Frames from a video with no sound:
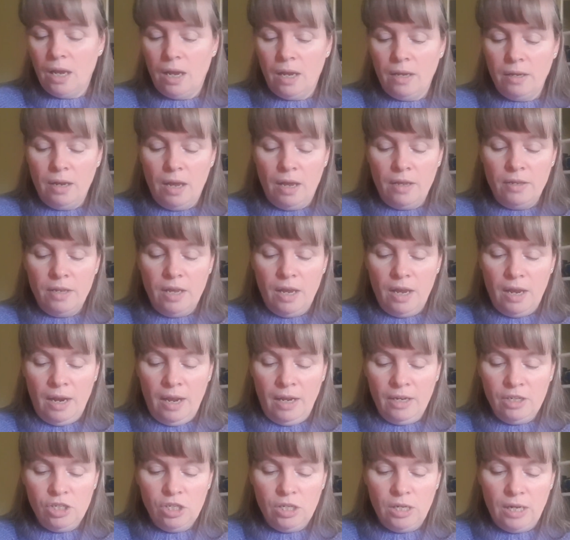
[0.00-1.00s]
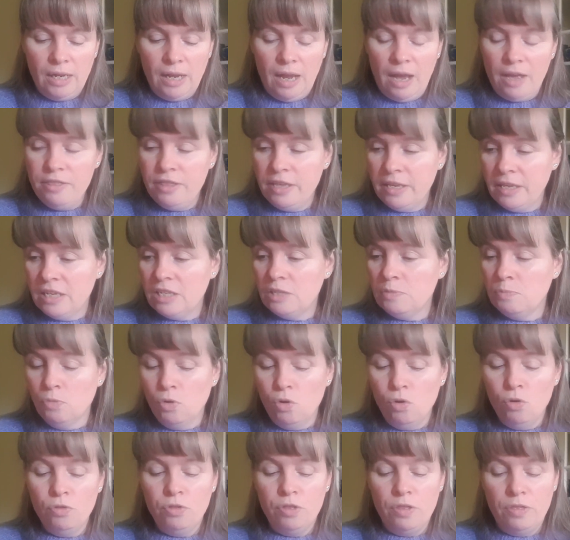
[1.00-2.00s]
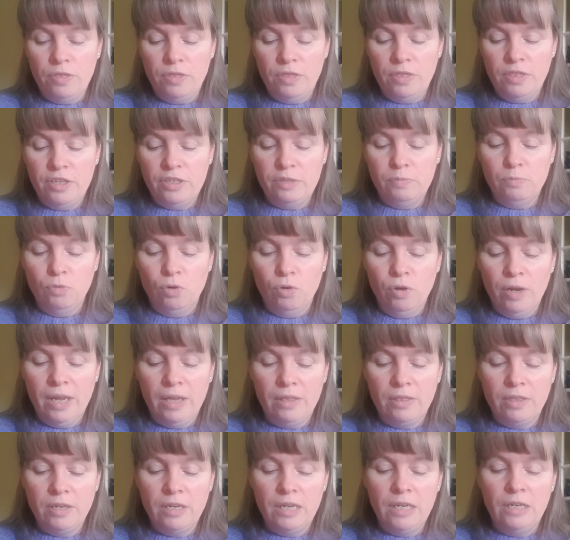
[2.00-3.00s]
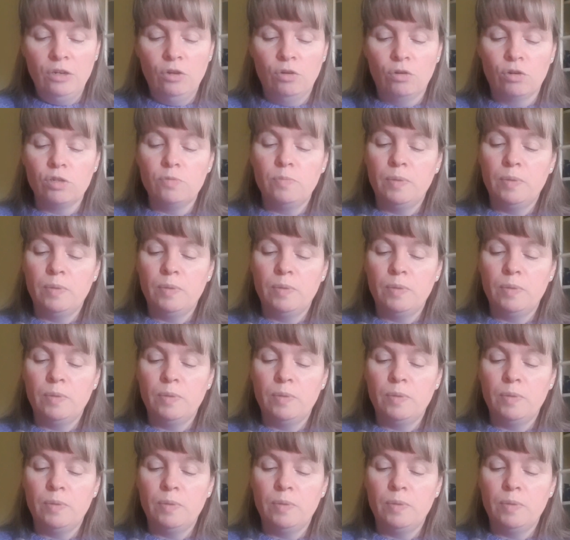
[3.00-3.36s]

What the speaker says: and actually I think it's there's more here than it looks,